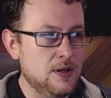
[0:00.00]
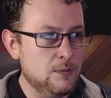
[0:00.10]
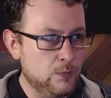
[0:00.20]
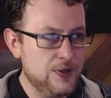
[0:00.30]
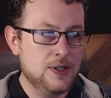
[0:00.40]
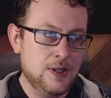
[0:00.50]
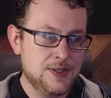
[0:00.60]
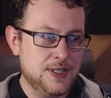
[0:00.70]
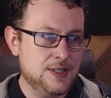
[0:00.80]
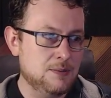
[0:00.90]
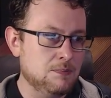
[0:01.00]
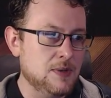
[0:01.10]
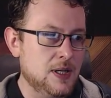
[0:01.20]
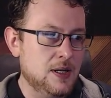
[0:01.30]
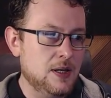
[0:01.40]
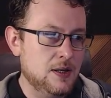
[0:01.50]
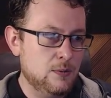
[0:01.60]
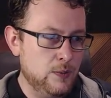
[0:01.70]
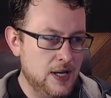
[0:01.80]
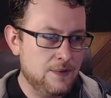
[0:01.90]
with the cloth system,
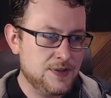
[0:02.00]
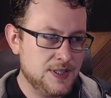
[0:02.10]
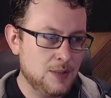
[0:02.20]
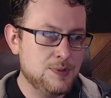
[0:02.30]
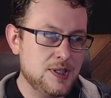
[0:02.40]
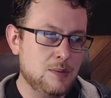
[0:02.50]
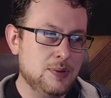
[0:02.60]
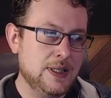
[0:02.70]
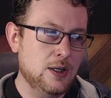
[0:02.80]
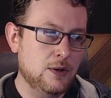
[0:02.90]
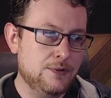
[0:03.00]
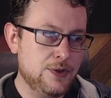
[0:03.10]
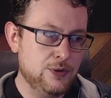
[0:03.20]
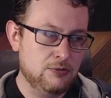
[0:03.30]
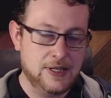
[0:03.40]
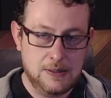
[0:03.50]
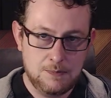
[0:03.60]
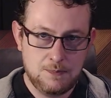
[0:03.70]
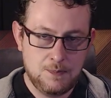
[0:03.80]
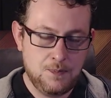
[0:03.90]
we have subsampling of 3,
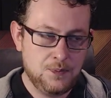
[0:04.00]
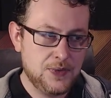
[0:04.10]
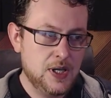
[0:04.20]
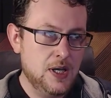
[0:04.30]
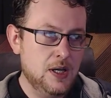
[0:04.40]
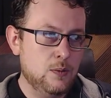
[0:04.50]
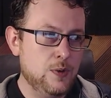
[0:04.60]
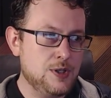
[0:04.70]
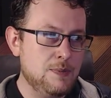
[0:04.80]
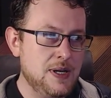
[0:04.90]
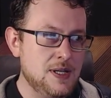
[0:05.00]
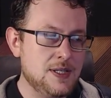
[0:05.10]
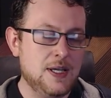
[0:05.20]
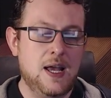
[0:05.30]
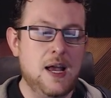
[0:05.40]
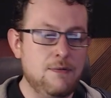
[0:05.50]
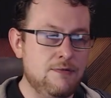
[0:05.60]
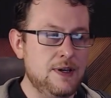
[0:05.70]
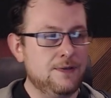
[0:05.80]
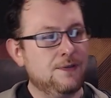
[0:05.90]
which means
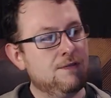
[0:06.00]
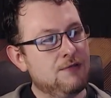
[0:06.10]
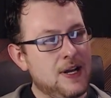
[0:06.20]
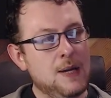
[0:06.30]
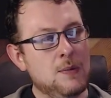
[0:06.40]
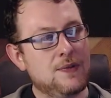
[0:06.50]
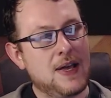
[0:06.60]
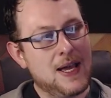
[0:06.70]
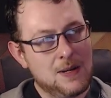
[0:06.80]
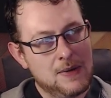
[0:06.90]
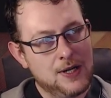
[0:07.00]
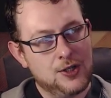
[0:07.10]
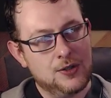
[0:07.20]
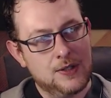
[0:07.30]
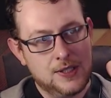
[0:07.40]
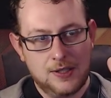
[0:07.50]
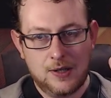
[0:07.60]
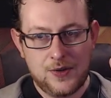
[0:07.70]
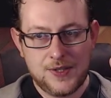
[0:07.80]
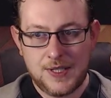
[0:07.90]
every frame of animation this
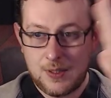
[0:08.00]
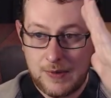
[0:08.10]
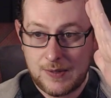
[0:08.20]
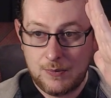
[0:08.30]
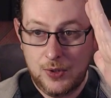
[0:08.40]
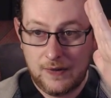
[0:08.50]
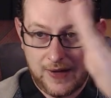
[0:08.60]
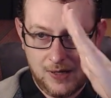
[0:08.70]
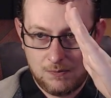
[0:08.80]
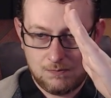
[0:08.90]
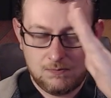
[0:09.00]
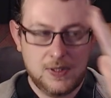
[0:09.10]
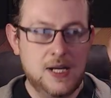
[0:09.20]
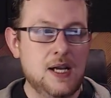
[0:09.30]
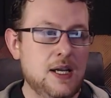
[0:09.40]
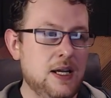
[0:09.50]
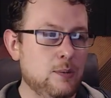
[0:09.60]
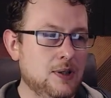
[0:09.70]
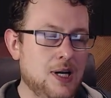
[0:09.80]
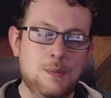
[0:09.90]
cloth system is moving, it
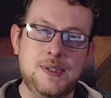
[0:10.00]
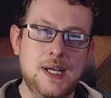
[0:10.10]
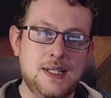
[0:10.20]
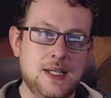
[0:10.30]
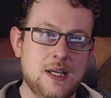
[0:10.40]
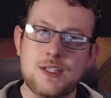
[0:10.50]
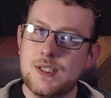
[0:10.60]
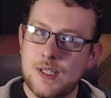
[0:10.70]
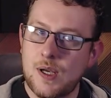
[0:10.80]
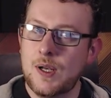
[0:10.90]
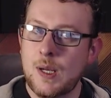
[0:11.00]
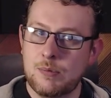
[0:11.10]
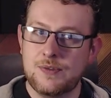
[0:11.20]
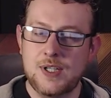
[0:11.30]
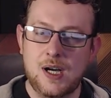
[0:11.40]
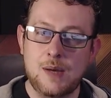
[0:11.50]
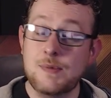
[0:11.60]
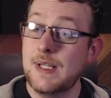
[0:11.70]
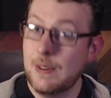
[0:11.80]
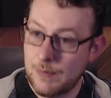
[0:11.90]
will update it a certain number of
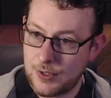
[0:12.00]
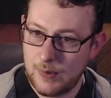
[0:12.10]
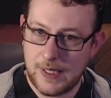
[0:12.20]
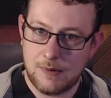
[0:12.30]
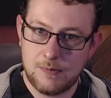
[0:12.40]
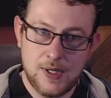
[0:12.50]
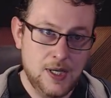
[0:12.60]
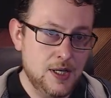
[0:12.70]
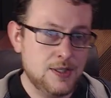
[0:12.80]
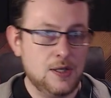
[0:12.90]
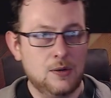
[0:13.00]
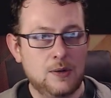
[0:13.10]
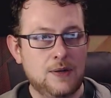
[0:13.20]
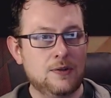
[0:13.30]
times in between. So if an